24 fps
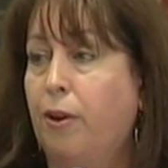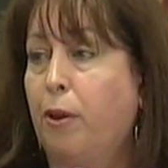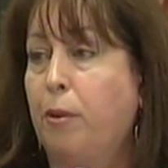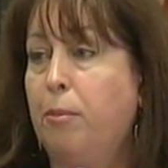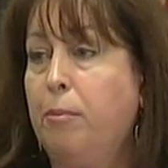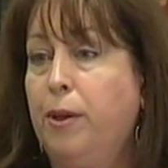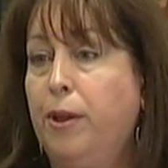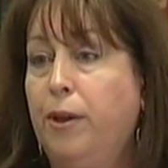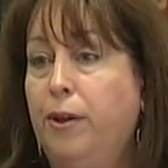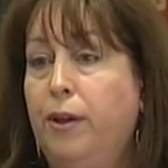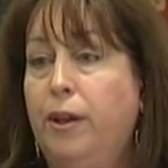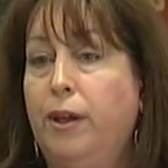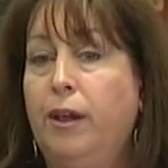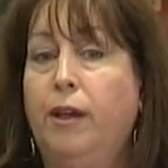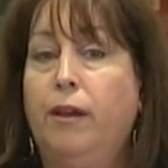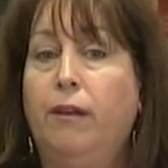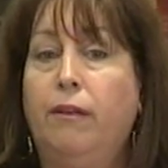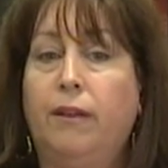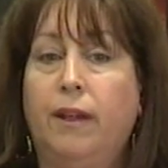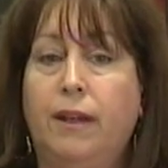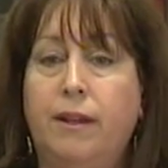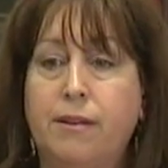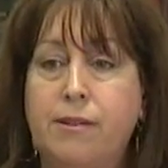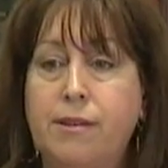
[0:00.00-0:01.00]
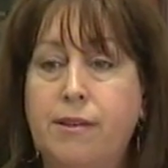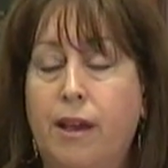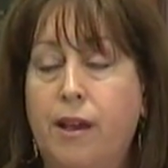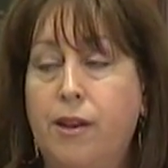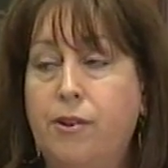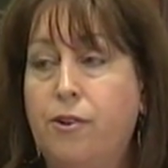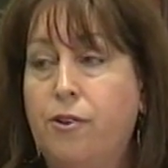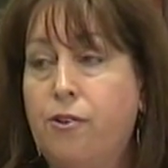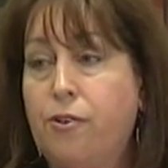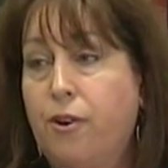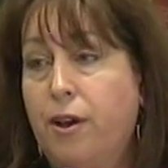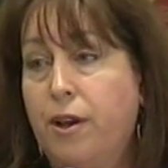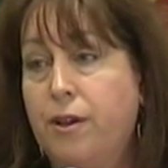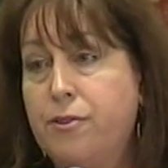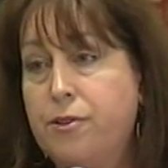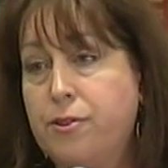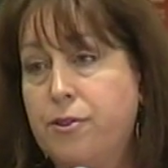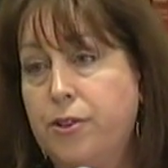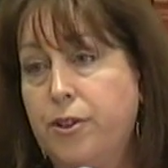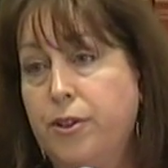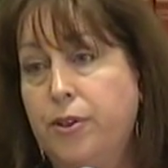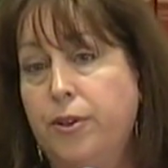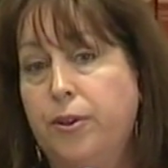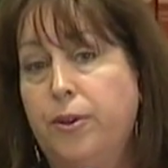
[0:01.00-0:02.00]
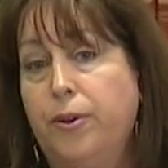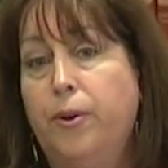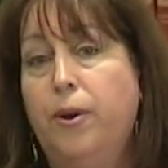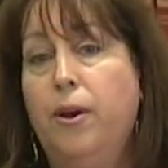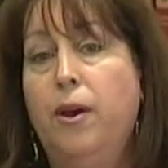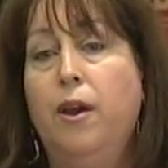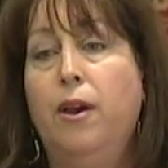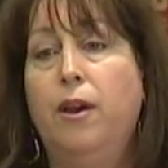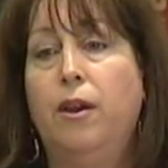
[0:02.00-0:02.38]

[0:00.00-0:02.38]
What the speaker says: community. They decide to trust you.